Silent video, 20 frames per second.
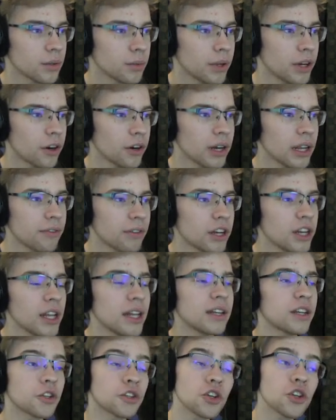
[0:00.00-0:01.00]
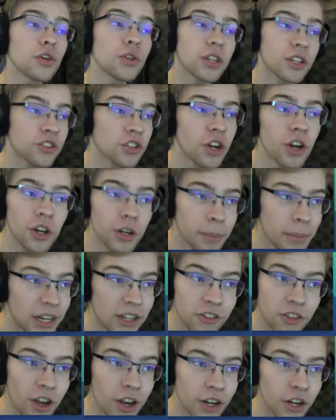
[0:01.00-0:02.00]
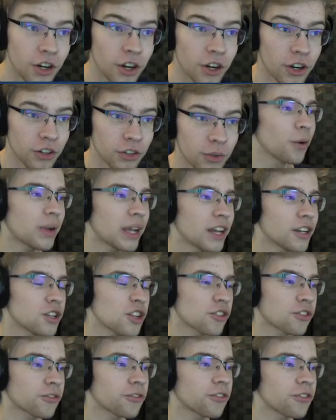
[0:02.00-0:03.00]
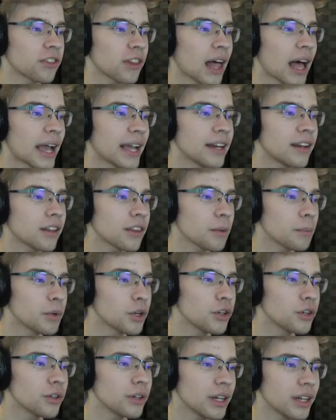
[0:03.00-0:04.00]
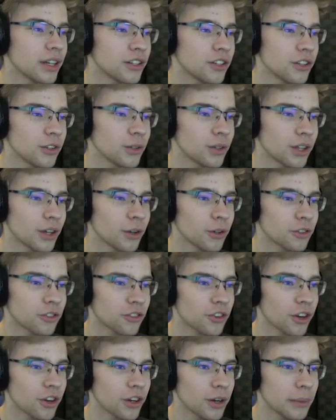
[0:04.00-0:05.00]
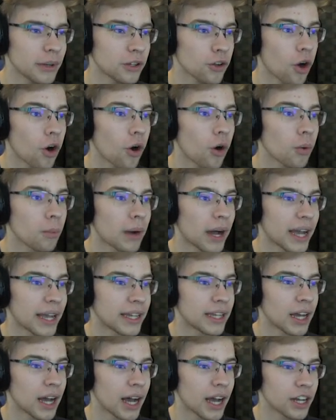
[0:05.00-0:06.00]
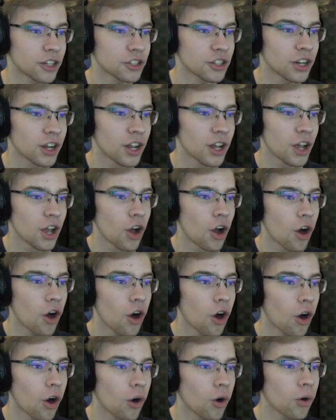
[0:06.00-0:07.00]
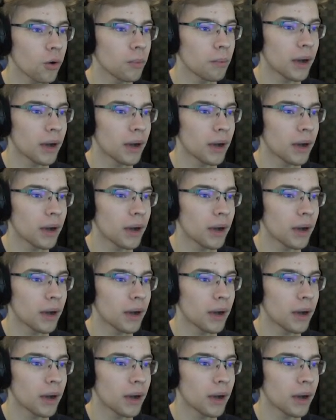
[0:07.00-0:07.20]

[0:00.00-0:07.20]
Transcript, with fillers: We don't even need to do the tournaments on Earth. We can just fly to the moon and do those tournaments. Oh my gosh. Oh